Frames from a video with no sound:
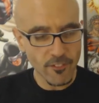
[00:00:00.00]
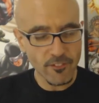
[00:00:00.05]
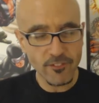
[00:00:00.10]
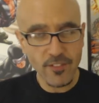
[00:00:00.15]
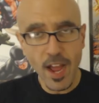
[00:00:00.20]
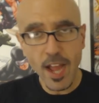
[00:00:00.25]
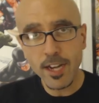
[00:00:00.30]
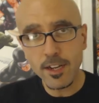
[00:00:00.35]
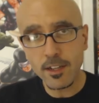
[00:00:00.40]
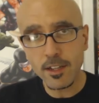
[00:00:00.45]

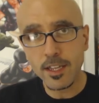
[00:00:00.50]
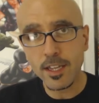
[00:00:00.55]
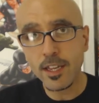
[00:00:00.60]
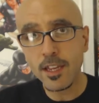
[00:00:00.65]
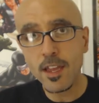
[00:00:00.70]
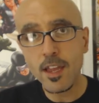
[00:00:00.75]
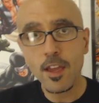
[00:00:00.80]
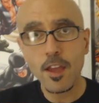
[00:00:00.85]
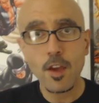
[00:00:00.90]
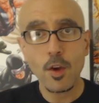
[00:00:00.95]

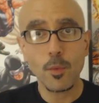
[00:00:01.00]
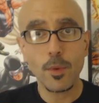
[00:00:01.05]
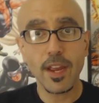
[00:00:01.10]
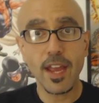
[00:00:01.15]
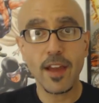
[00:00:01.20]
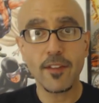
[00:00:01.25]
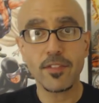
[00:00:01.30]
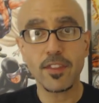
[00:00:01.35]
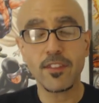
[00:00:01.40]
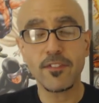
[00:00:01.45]
Finally, we
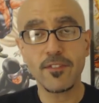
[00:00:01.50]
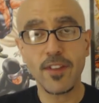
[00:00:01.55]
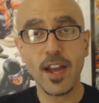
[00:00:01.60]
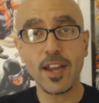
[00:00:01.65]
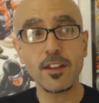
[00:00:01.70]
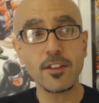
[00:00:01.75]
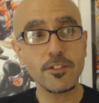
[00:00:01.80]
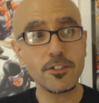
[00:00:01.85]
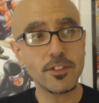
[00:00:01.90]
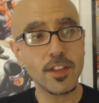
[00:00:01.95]
have the
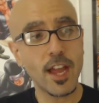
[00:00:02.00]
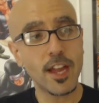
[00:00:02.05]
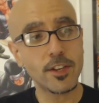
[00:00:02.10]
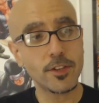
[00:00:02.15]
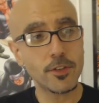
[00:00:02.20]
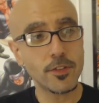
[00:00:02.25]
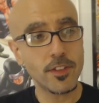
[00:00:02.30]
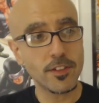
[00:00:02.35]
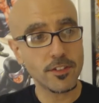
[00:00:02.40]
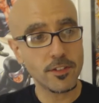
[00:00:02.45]
final
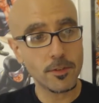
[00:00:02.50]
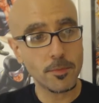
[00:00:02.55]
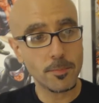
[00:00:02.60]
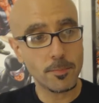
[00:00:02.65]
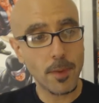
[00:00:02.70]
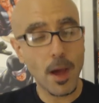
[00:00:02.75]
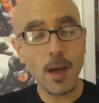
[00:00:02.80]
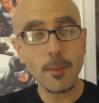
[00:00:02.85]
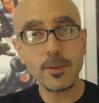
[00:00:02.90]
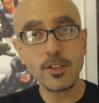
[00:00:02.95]
statue. This is
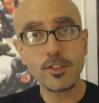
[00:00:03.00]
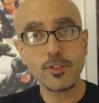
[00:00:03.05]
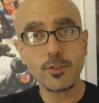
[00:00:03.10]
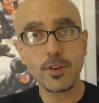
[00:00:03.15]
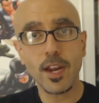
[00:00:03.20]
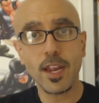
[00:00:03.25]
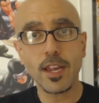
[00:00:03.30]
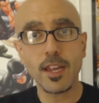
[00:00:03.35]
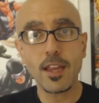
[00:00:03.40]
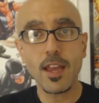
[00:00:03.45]
Bobby
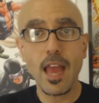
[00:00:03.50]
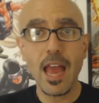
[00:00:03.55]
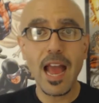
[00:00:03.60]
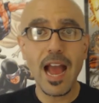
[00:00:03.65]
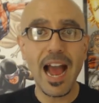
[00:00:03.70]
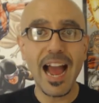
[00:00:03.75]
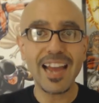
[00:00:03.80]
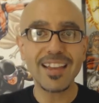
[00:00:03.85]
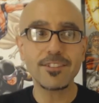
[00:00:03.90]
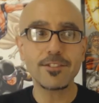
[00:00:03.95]
Drake,
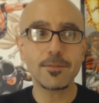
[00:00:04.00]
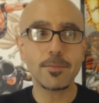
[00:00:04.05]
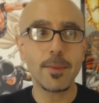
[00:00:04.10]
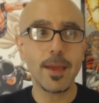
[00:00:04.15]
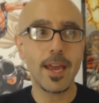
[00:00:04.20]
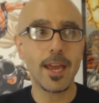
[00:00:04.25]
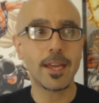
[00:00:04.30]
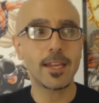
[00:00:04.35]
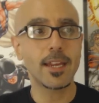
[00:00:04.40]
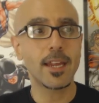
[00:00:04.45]

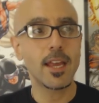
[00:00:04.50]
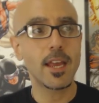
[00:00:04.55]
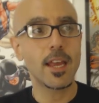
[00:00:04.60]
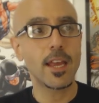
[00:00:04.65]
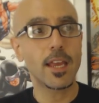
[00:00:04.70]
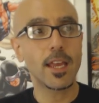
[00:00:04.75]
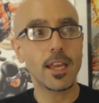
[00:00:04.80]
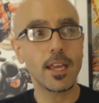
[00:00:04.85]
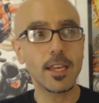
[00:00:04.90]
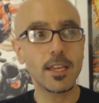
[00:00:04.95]
Iceman,
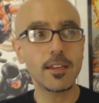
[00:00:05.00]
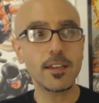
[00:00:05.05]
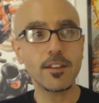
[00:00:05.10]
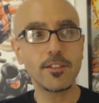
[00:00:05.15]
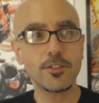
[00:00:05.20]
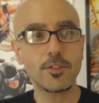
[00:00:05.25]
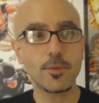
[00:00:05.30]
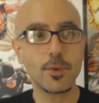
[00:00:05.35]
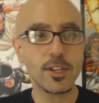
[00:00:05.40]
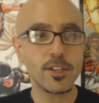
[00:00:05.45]
in
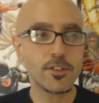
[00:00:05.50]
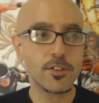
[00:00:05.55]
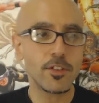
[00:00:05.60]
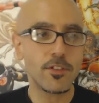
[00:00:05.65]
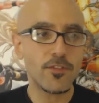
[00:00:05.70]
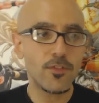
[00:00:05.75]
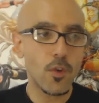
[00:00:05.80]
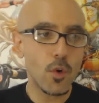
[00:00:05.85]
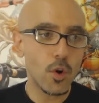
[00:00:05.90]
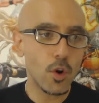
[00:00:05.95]
his
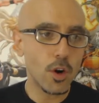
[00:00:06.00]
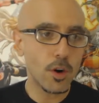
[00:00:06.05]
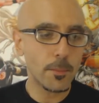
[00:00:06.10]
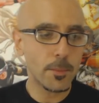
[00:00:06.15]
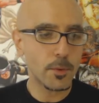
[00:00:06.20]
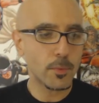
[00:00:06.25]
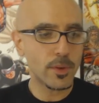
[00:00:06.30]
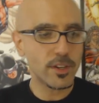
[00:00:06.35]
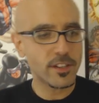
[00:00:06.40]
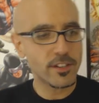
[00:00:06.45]
original
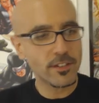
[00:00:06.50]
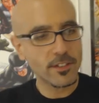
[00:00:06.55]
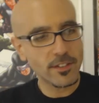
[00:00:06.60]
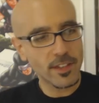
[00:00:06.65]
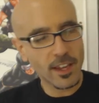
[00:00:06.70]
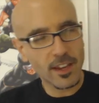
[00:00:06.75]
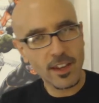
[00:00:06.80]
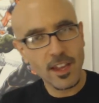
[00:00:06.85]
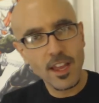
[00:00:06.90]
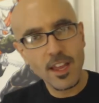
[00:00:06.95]
form, in which he's
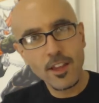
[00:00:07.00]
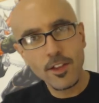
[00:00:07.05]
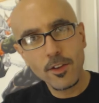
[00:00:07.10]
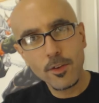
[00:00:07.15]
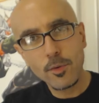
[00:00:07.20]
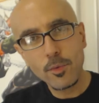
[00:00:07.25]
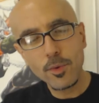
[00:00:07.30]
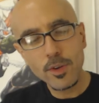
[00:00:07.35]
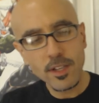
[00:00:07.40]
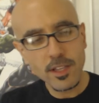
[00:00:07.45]
like
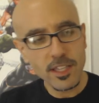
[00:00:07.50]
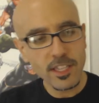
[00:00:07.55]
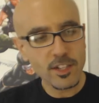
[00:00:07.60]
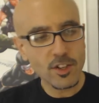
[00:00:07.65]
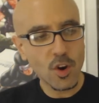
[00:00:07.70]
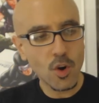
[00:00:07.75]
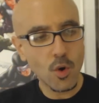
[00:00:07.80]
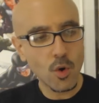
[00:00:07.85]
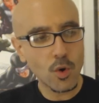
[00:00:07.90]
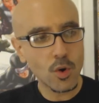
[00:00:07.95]
really
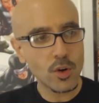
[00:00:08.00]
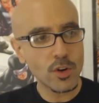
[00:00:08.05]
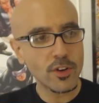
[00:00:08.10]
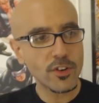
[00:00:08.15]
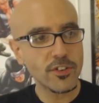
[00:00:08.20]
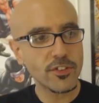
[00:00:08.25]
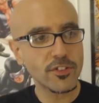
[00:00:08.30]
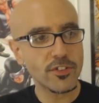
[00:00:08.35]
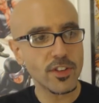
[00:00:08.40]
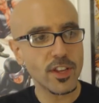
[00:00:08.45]

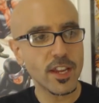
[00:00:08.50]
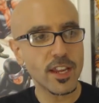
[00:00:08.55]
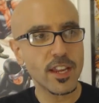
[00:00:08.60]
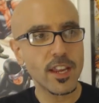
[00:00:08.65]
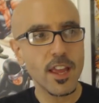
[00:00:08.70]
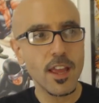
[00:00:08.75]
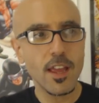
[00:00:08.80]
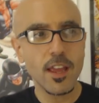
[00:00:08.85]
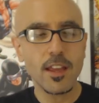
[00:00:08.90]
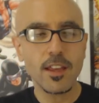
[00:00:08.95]
coarse,
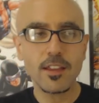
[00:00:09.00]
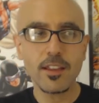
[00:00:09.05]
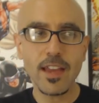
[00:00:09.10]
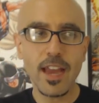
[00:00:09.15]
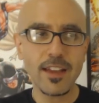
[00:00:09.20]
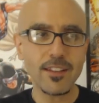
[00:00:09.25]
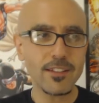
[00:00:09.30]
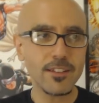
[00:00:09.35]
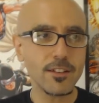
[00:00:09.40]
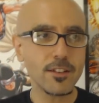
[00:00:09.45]
like he
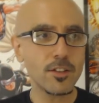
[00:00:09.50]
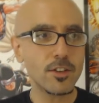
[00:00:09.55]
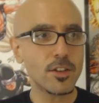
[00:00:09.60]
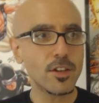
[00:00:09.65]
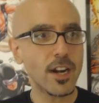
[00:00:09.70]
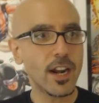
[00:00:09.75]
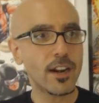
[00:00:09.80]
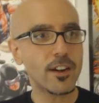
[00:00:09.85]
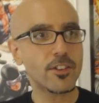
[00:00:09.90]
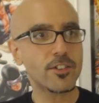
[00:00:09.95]
hasn't
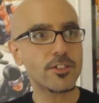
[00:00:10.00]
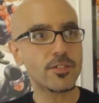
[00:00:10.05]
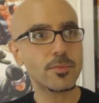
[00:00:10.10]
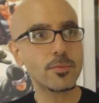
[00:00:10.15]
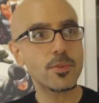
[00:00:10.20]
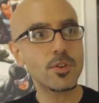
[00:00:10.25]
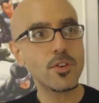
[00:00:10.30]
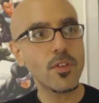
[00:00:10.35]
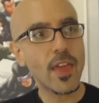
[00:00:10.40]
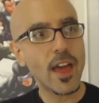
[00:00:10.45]
learned how to
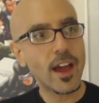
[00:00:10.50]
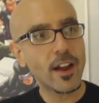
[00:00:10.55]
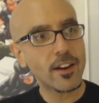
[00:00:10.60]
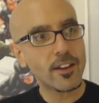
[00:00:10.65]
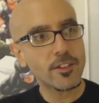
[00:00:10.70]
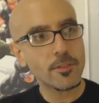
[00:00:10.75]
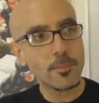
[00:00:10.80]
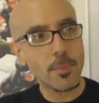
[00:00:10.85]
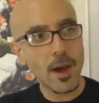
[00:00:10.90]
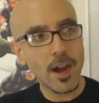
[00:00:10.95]
smooth out
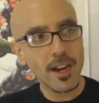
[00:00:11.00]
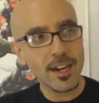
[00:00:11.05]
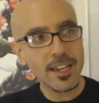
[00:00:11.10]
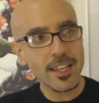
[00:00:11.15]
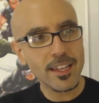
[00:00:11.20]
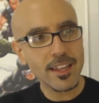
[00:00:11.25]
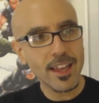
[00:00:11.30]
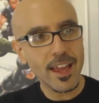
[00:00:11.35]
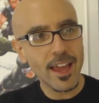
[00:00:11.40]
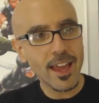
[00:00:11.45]
his body
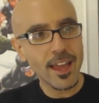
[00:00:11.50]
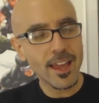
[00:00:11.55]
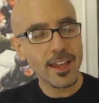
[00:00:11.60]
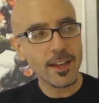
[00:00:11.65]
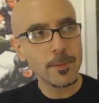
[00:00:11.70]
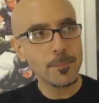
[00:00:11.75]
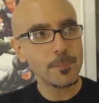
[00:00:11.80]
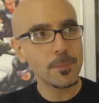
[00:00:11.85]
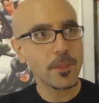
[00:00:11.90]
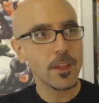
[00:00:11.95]

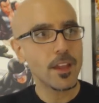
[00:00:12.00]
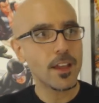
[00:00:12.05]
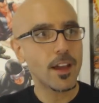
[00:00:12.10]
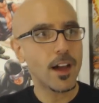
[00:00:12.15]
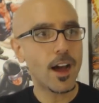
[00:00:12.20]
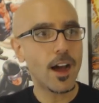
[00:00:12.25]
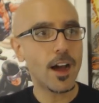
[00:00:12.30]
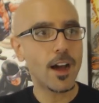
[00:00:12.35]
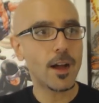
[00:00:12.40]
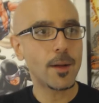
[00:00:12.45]
yet.
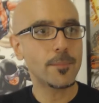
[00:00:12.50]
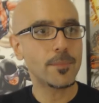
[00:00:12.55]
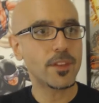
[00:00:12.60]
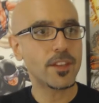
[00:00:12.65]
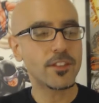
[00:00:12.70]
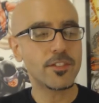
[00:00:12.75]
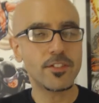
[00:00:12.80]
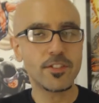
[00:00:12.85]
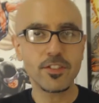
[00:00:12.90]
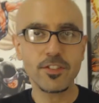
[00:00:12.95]

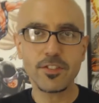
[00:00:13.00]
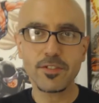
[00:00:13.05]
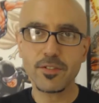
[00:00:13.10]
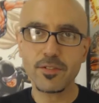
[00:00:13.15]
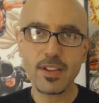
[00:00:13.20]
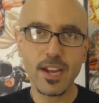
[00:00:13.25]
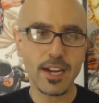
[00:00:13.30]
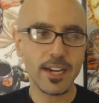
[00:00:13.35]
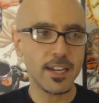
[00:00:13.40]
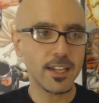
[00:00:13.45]
He's
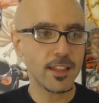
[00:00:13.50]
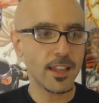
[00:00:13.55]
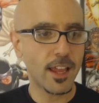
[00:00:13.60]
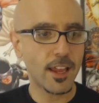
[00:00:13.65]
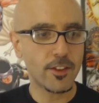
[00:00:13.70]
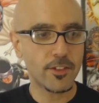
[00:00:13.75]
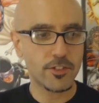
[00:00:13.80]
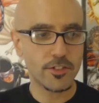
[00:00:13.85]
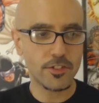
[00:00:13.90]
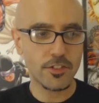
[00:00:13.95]
just kind of
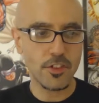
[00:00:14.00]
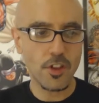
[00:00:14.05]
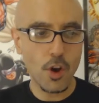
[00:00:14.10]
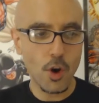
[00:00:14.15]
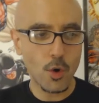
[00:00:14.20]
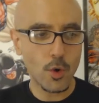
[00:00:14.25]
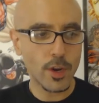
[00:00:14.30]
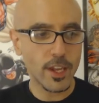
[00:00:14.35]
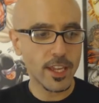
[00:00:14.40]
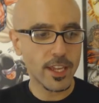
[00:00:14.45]
like
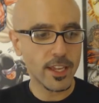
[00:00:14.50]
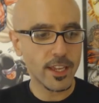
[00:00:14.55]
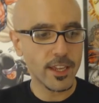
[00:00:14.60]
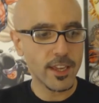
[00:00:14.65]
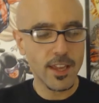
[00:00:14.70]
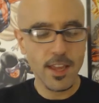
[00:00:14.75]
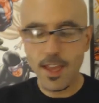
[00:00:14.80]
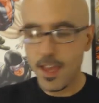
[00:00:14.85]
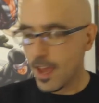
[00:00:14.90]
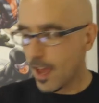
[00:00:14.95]
snowy.